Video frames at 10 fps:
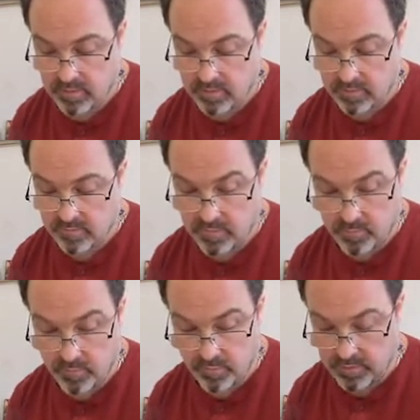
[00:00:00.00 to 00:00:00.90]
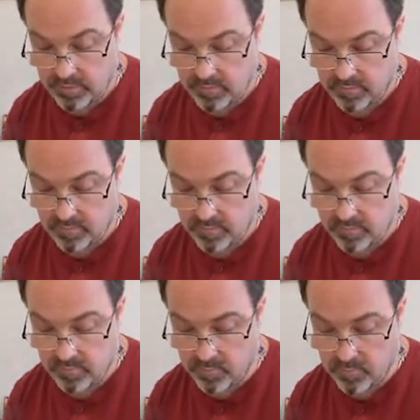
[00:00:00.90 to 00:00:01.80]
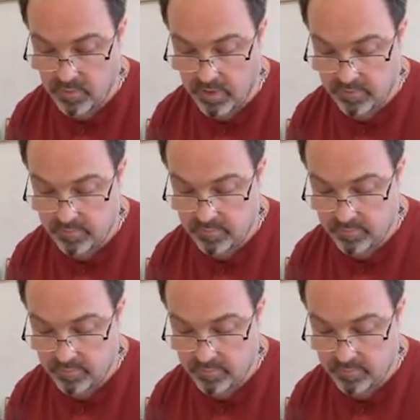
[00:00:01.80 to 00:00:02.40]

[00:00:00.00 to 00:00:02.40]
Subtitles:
The symbol is subtract.